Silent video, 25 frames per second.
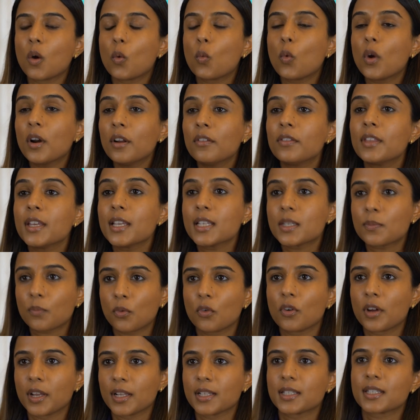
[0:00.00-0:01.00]
One of these
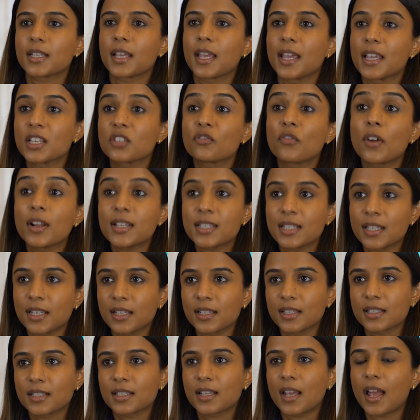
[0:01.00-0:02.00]
points is
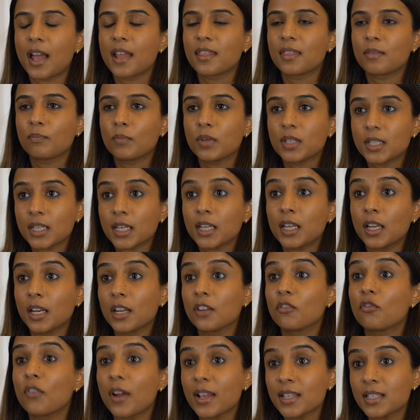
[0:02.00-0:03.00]
residence, and
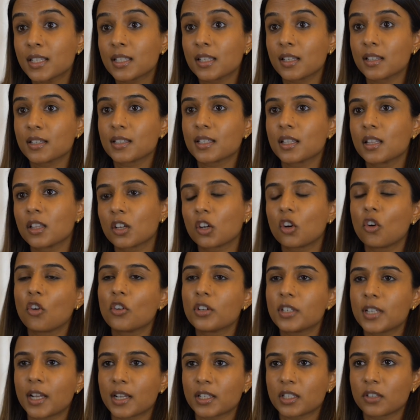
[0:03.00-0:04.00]
particularly residence in the
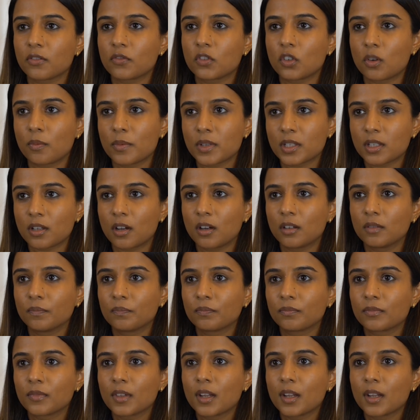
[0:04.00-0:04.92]
context of domicile.